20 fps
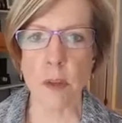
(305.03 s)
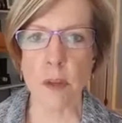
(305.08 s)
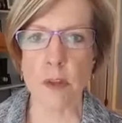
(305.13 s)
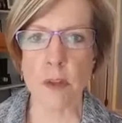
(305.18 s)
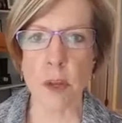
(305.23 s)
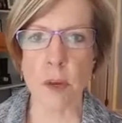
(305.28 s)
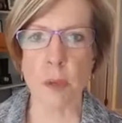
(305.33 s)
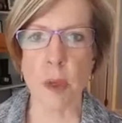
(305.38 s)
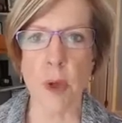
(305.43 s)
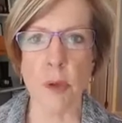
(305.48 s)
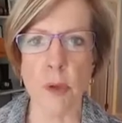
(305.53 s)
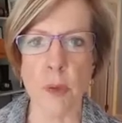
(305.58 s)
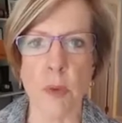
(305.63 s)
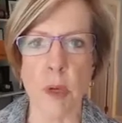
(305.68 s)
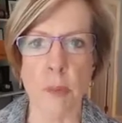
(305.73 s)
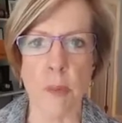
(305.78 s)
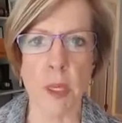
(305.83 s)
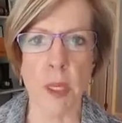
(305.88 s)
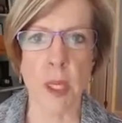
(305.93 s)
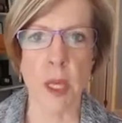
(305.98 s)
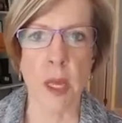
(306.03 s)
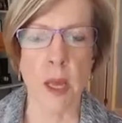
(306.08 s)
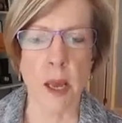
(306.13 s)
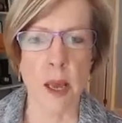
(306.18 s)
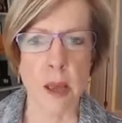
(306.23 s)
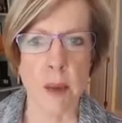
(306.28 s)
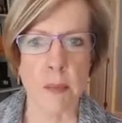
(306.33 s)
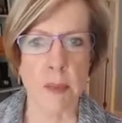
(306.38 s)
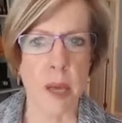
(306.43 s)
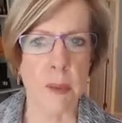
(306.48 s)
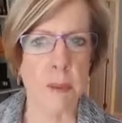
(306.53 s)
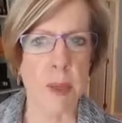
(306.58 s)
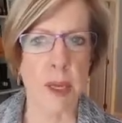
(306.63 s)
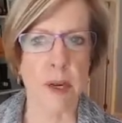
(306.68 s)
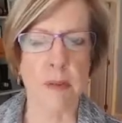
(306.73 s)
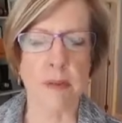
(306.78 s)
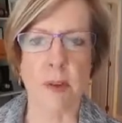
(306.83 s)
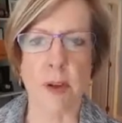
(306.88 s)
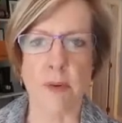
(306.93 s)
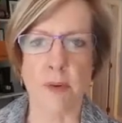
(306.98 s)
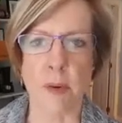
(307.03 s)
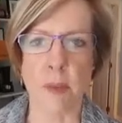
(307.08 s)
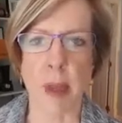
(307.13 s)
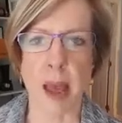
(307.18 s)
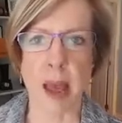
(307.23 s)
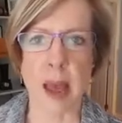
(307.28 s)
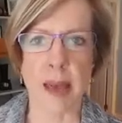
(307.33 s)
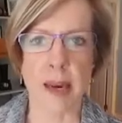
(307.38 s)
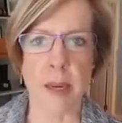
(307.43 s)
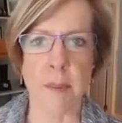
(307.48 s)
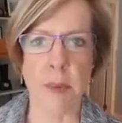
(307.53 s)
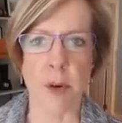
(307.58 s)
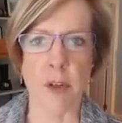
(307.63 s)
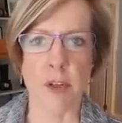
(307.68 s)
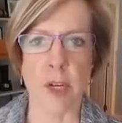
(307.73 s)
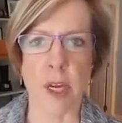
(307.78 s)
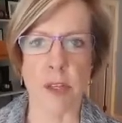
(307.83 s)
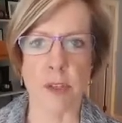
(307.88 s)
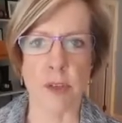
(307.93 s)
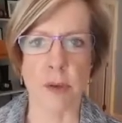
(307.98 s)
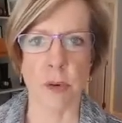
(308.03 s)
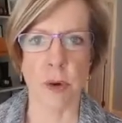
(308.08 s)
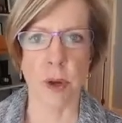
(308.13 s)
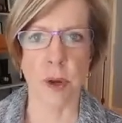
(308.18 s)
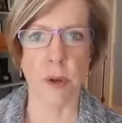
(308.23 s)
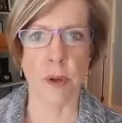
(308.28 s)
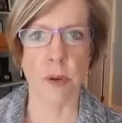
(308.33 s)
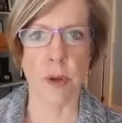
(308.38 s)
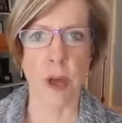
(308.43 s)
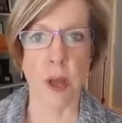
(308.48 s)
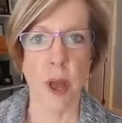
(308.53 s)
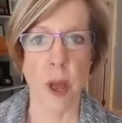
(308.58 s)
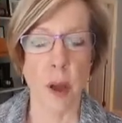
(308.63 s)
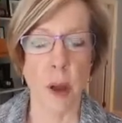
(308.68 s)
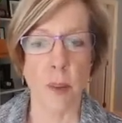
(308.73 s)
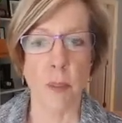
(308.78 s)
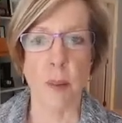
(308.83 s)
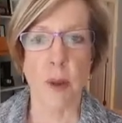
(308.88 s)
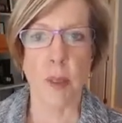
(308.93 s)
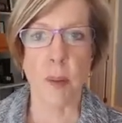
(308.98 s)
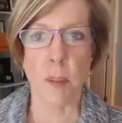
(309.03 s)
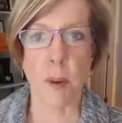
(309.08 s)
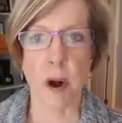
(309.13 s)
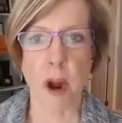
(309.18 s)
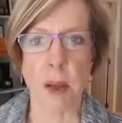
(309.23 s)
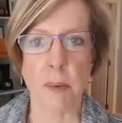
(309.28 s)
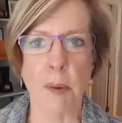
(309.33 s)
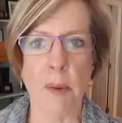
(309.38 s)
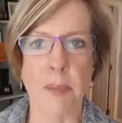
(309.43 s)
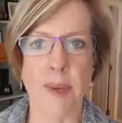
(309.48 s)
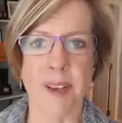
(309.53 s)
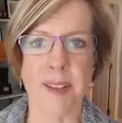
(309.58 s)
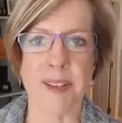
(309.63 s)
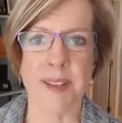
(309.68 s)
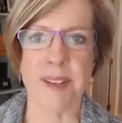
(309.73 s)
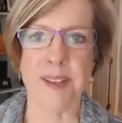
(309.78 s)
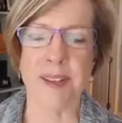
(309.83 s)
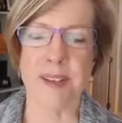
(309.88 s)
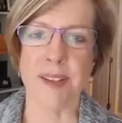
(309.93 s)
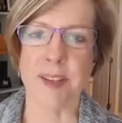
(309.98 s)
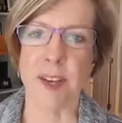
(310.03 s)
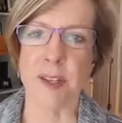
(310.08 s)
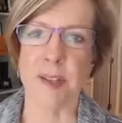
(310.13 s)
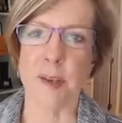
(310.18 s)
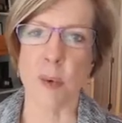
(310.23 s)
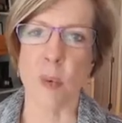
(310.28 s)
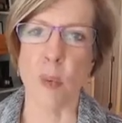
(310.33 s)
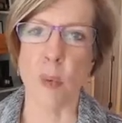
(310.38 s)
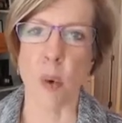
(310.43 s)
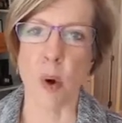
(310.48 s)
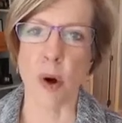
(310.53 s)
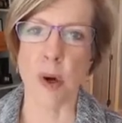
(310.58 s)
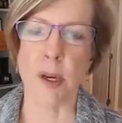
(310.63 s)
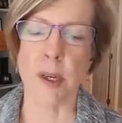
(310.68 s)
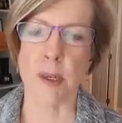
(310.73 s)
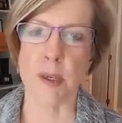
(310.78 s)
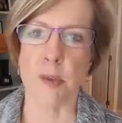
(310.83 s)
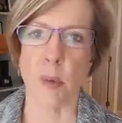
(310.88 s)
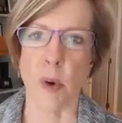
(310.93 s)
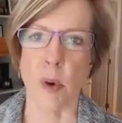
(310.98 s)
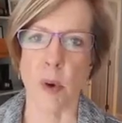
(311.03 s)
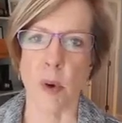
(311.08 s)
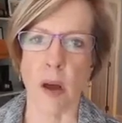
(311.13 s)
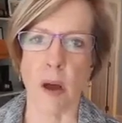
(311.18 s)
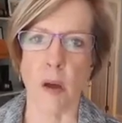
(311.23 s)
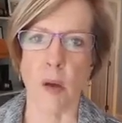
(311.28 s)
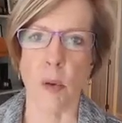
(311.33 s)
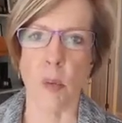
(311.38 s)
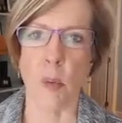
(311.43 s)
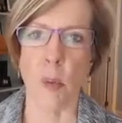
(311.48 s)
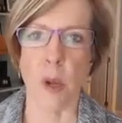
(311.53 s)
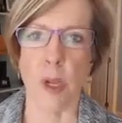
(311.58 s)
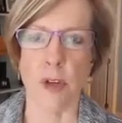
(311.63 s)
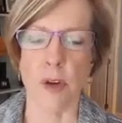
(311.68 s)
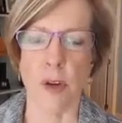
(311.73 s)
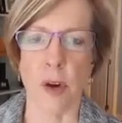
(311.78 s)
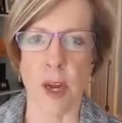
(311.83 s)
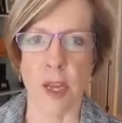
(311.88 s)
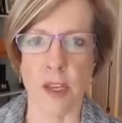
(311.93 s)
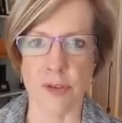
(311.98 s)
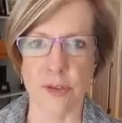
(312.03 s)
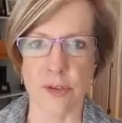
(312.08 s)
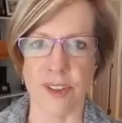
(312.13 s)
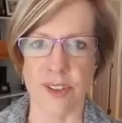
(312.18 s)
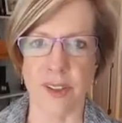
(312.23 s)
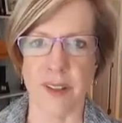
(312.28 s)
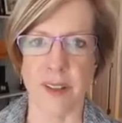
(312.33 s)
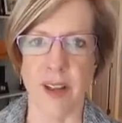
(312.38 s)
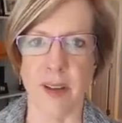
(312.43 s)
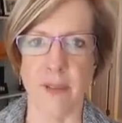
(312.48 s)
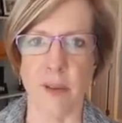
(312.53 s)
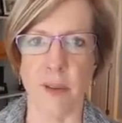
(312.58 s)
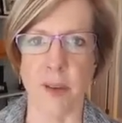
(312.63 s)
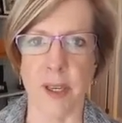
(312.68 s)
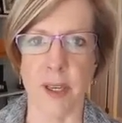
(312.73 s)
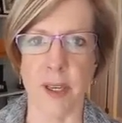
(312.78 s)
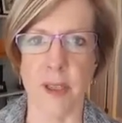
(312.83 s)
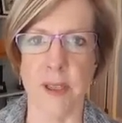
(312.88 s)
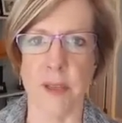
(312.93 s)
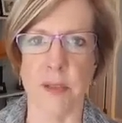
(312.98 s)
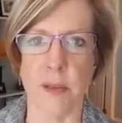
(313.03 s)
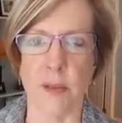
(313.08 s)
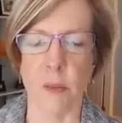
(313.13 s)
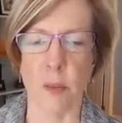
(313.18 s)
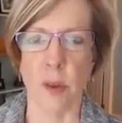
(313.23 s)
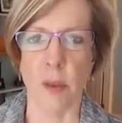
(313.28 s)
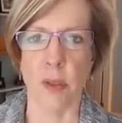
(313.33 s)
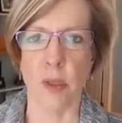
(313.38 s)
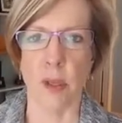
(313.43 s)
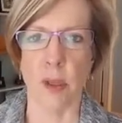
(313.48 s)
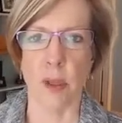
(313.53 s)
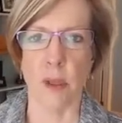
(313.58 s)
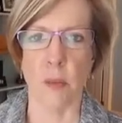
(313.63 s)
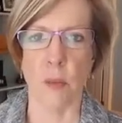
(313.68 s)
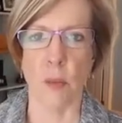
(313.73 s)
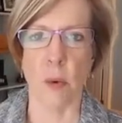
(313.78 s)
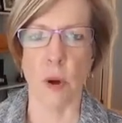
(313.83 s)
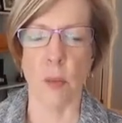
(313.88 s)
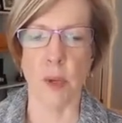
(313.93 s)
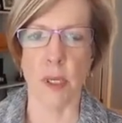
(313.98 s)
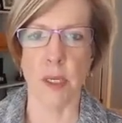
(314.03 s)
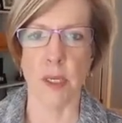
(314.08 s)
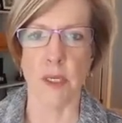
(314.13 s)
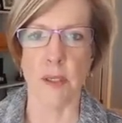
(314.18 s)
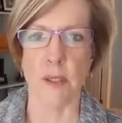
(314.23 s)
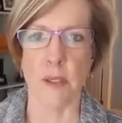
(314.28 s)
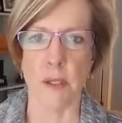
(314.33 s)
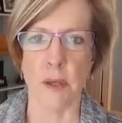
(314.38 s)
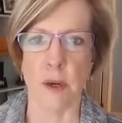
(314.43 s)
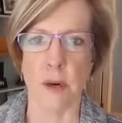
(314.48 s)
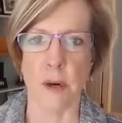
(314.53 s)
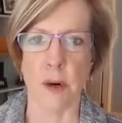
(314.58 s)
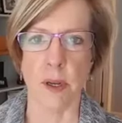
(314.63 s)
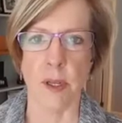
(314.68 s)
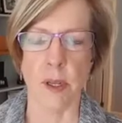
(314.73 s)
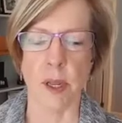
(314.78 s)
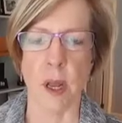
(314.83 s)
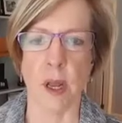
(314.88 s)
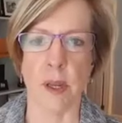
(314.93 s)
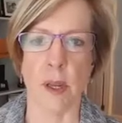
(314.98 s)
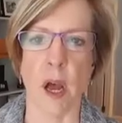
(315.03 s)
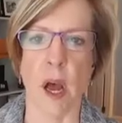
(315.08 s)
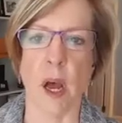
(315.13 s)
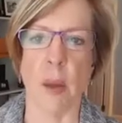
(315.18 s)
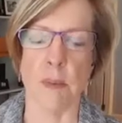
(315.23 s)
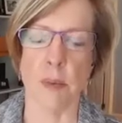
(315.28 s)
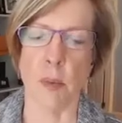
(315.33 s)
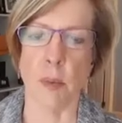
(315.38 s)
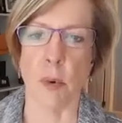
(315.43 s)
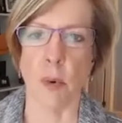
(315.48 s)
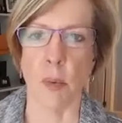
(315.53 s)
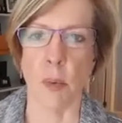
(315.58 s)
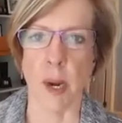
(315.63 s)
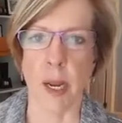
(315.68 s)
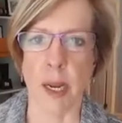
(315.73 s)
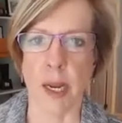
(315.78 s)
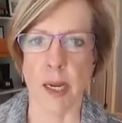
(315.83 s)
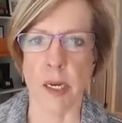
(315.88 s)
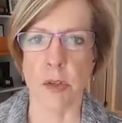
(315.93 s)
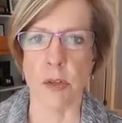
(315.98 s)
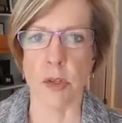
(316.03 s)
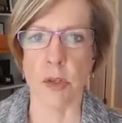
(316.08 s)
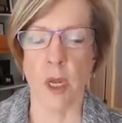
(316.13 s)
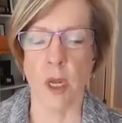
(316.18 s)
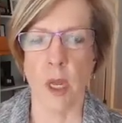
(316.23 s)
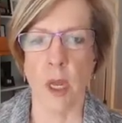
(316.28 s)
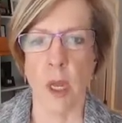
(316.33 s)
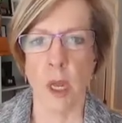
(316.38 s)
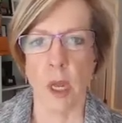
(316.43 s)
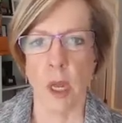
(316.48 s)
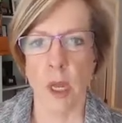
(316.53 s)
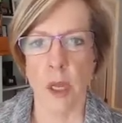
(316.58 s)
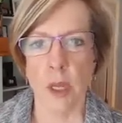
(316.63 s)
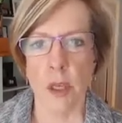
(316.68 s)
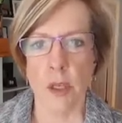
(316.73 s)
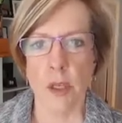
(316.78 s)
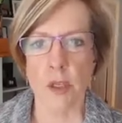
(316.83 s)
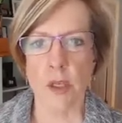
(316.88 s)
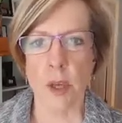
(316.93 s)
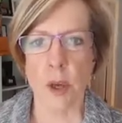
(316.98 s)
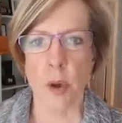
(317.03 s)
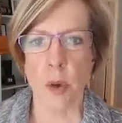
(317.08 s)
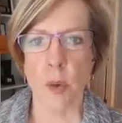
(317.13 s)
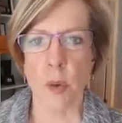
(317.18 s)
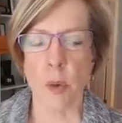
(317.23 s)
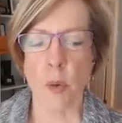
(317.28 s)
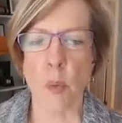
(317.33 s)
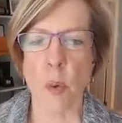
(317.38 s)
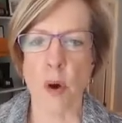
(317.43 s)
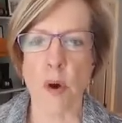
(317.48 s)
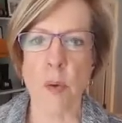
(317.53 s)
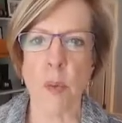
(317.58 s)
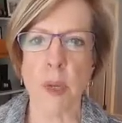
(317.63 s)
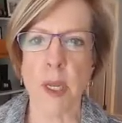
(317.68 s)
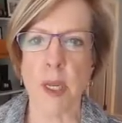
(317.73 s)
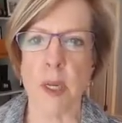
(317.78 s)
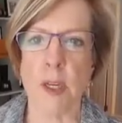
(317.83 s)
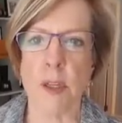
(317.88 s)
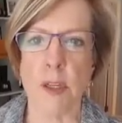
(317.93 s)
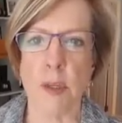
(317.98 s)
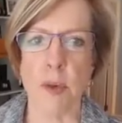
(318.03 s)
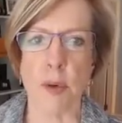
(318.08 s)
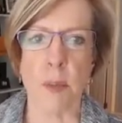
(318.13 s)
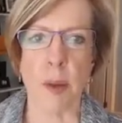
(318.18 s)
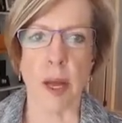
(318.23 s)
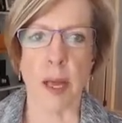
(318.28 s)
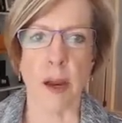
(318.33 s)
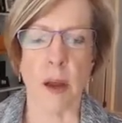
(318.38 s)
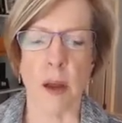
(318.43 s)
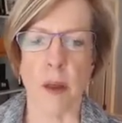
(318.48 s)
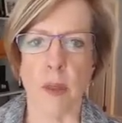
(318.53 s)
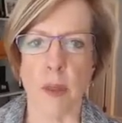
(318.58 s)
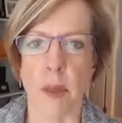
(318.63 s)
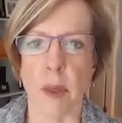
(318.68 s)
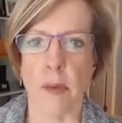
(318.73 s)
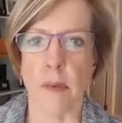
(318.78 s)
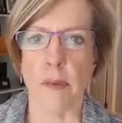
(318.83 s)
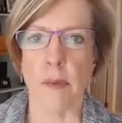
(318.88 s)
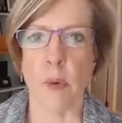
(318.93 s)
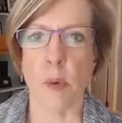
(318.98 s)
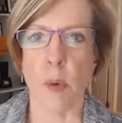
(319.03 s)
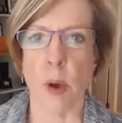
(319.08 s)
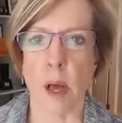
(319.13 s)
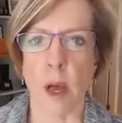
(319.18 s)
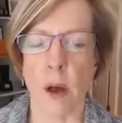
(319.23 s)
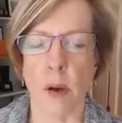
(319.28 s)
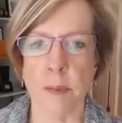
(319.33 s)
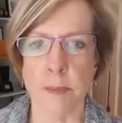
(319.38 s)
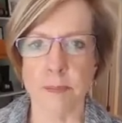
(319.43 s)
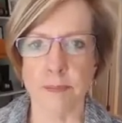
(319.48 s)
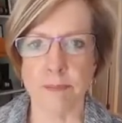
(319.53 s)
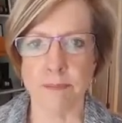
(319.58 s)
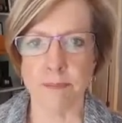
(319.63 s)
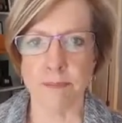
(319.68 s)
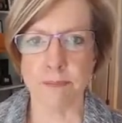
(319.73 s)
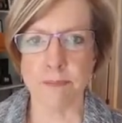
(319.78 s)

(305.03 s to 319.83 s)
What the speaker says: So those women may benefit from adding progesterone, but the problem is it doesn't work as well when your estrogen level isn't within what we consider an optimal range. So what are we going to do about all this? Well,